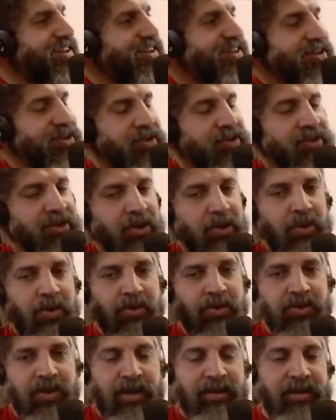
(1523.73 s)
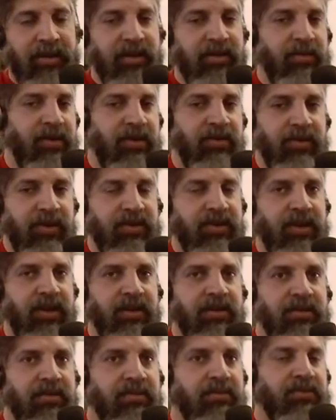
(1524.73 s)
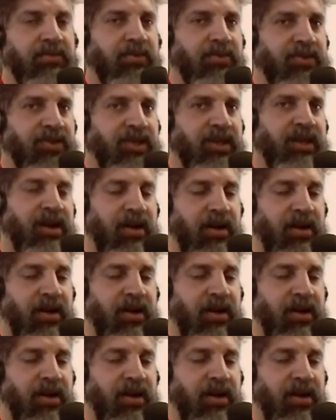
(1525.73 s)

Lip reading: So I think it's very interesting to see